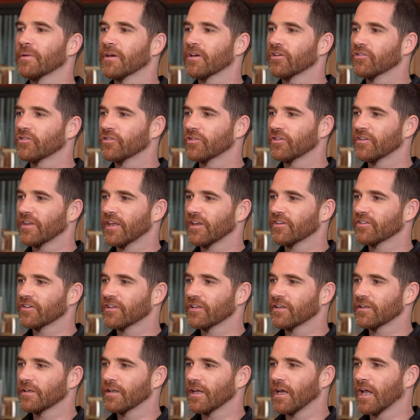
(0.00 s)
Because there's
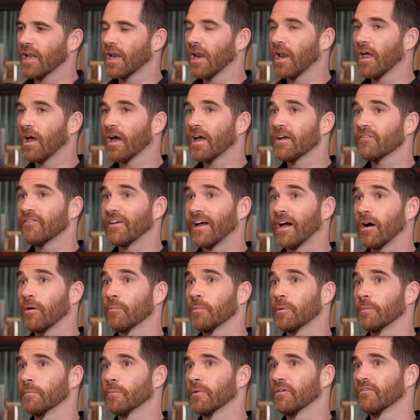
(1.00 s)
a live
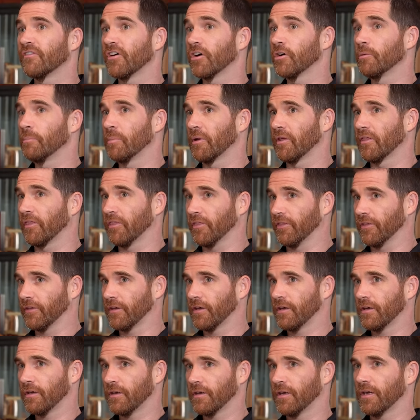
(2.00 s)
album of Opeth,
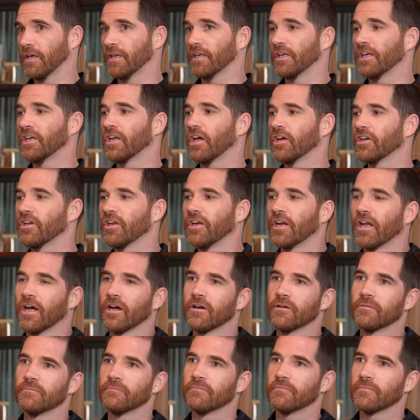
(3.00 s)
and I know you
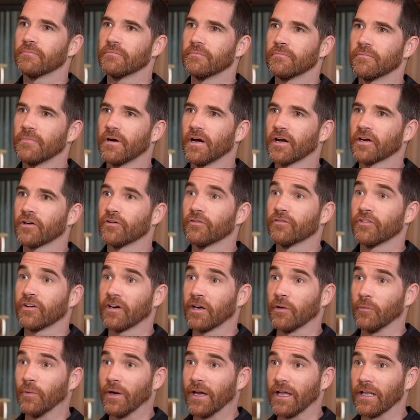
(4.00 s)
know Michael
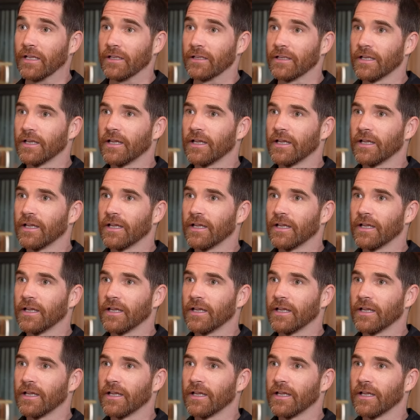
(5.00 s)
very well.